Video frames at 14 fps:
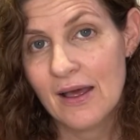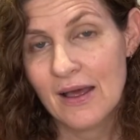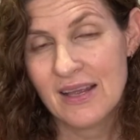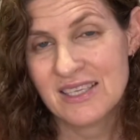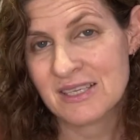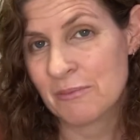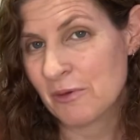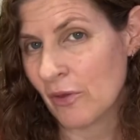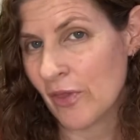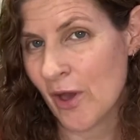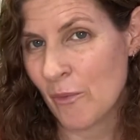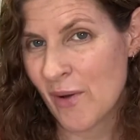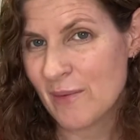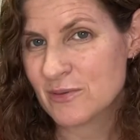jumping on
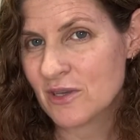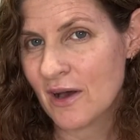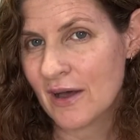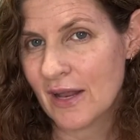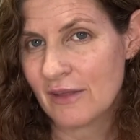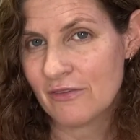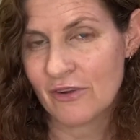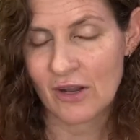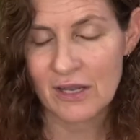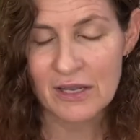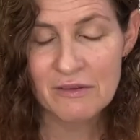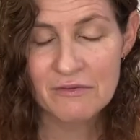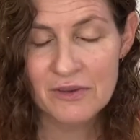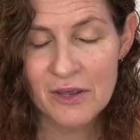their website if you don't
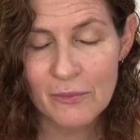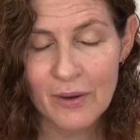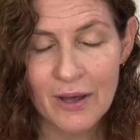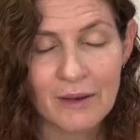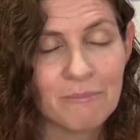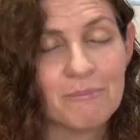live near one,